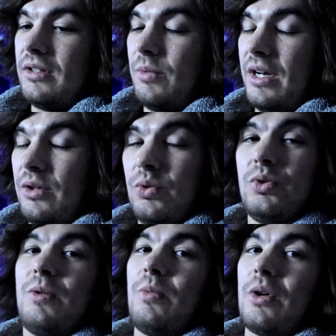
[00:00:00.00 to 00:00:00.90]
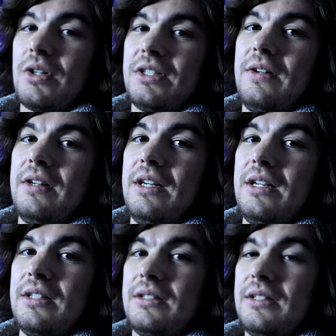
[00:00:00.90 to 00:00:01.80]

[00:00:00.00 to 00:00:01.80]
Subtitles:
the way YouTube works nowadays.